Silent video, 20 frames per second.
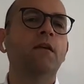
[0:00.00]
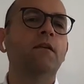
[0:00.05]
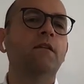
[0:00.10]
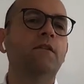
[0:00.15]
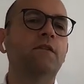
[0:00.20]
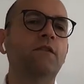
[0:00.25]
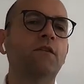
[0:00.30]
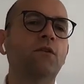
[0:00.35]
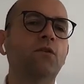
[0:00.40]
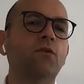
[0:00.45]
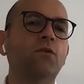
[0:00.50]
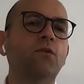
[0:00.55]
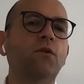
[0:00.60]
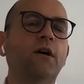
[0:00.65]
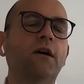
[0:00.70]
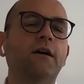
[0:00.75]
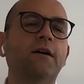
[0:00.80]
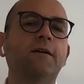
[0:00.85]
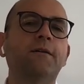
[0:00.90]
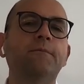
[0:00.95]

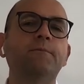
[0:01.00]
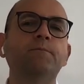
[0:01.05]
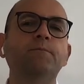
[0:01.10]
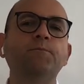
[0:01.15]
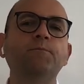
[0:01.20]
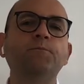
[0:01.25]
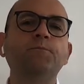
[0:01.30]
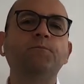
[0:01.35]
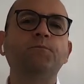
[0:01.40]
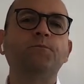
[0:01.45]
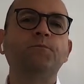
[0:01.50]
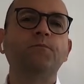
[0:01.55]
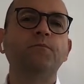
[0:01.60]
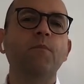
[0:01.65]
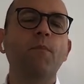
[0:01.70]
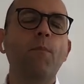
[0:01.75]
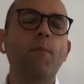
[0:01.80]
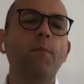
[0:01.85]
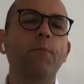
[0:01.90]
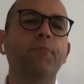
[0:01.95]
So um,
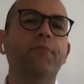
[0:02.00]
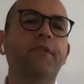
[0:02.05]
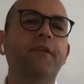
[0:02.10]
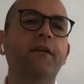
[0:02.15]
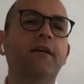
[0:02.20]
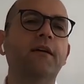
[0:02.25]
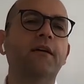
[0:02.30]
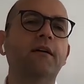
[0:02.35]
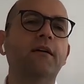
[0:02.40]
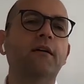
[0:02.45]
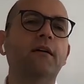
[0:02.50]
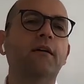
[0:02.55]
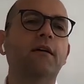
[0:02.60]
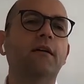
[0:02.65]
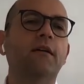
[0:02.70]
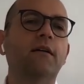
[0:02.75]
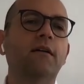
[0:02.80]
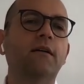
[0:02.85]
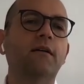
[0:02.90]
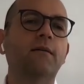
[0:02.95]
the
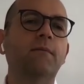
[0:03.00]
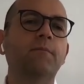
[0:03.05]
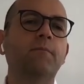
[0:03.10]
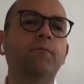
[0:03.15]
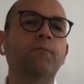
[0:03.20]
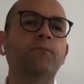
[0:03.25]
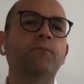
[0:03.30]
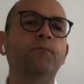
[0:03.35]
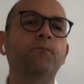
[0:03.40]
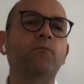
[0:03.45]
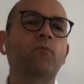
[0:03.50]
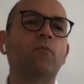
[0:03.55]
um,